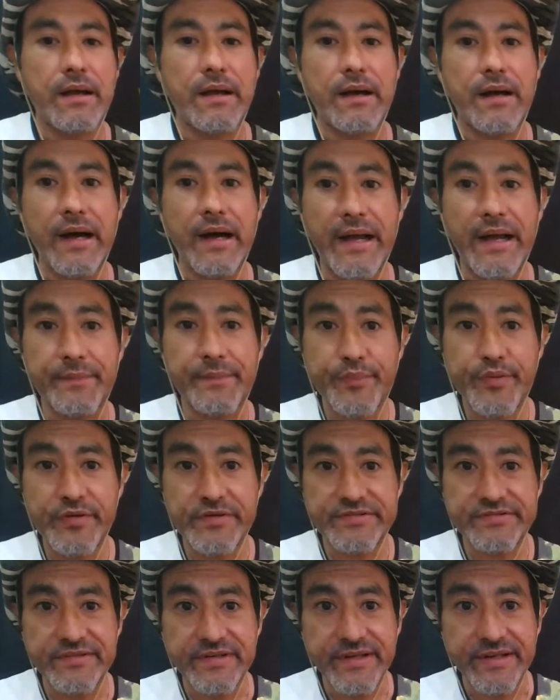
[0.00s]
I
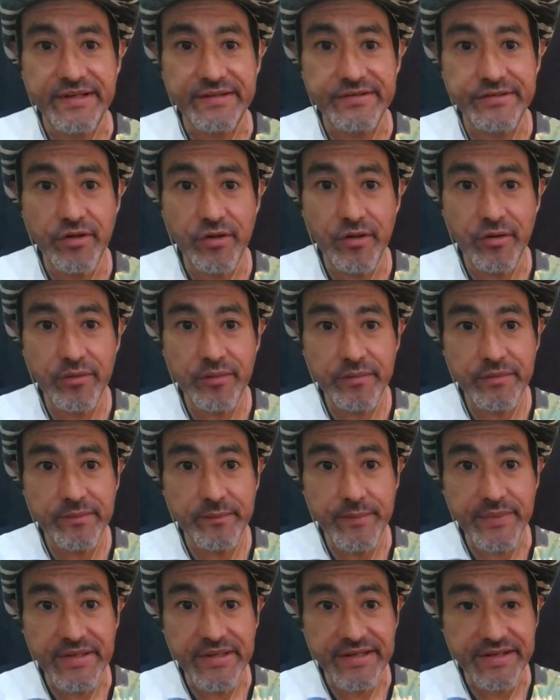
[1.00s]
personally
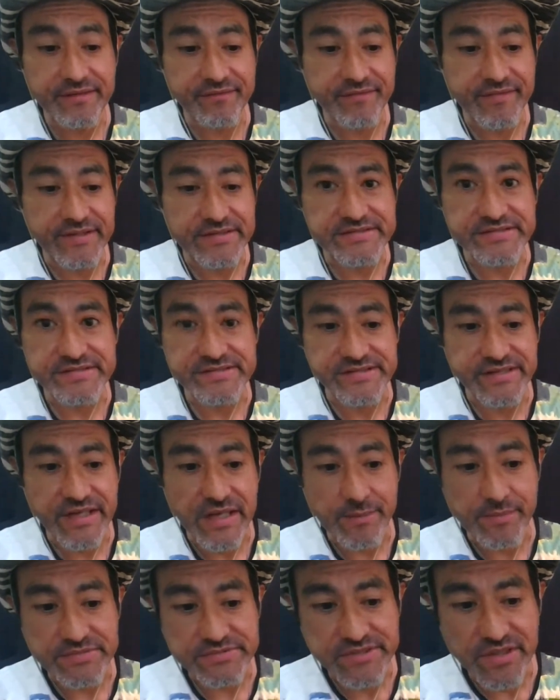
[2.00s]
don't believe this is an
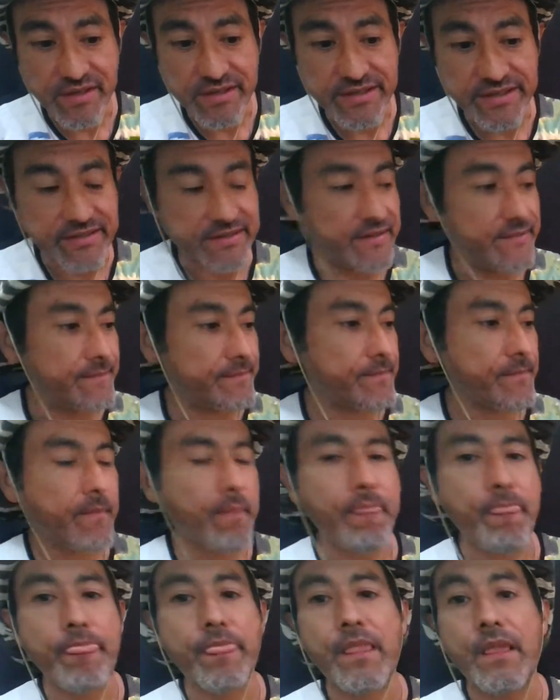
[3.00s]
amazonica.
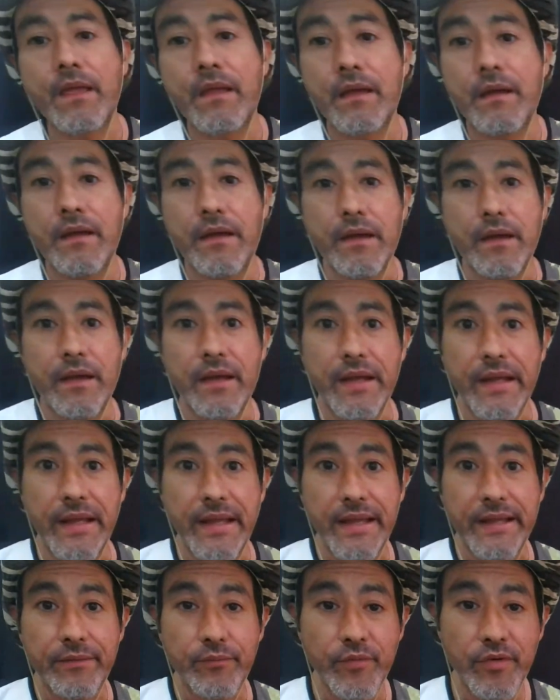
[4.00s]

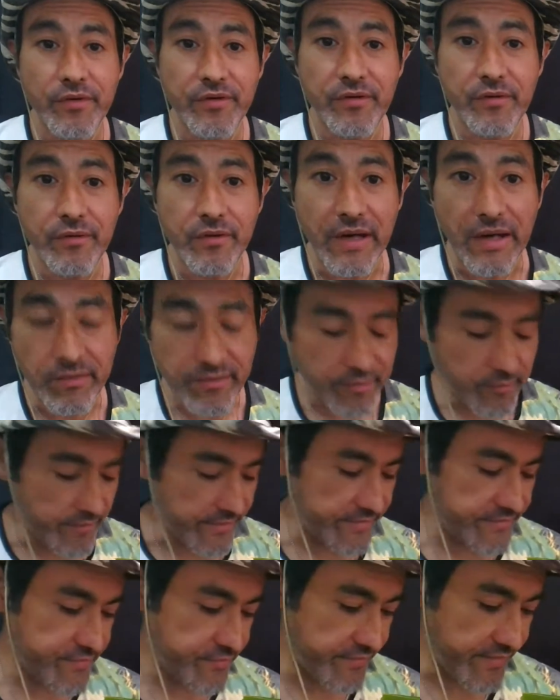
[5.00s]
And I'll go
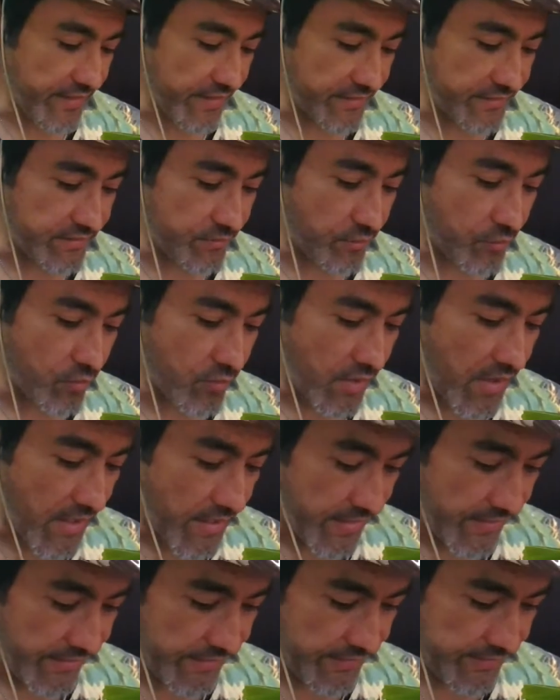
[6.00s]
into that
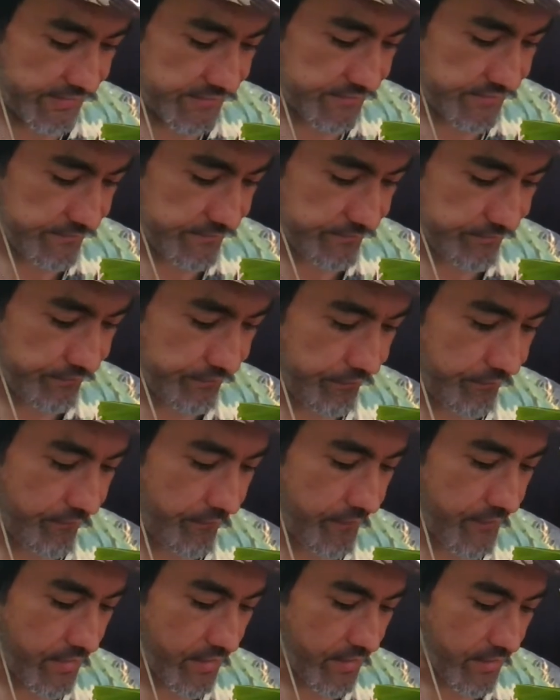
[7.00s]
why.
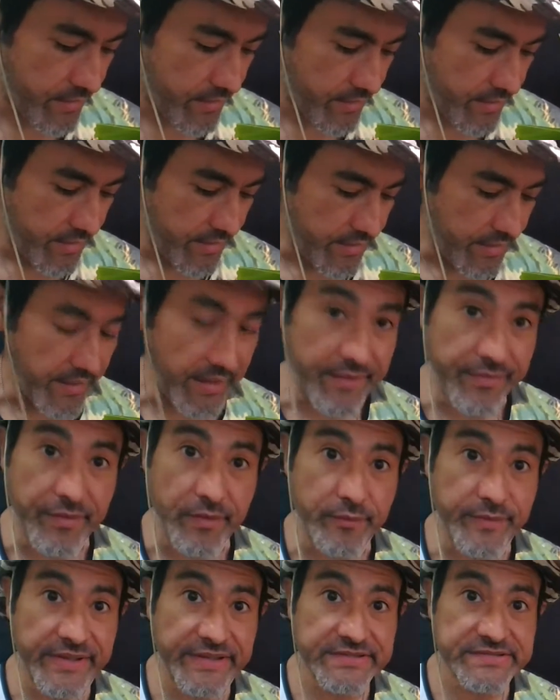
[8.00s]
And
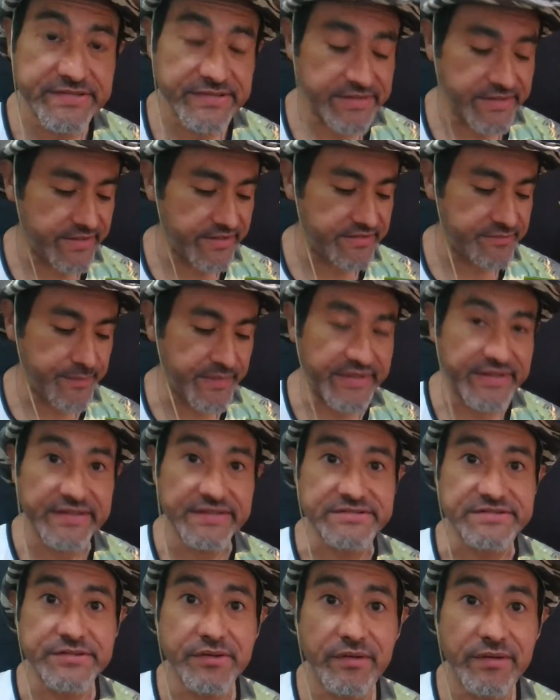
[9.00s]
the reason is
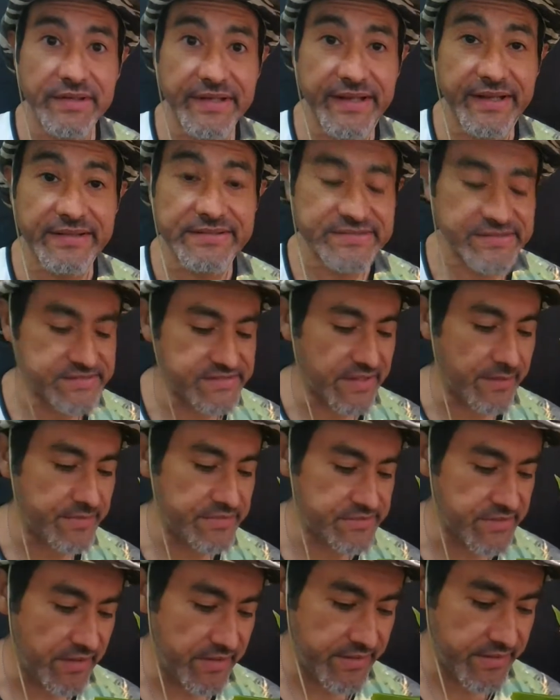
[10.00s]
because Cochleanthes
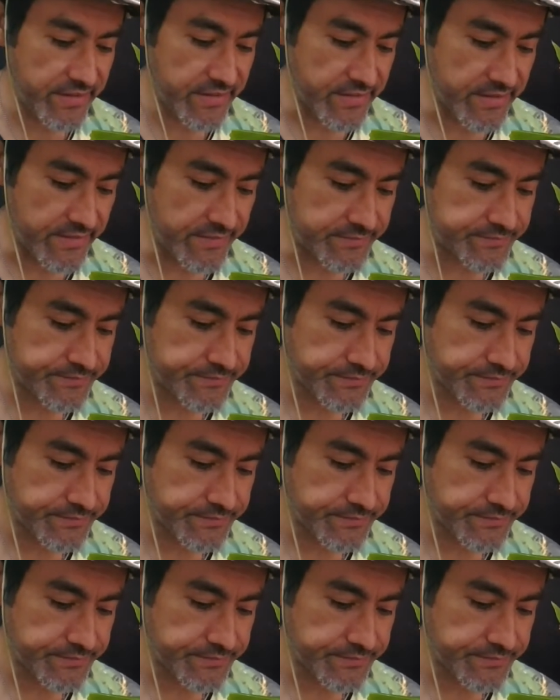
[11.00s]
amazonica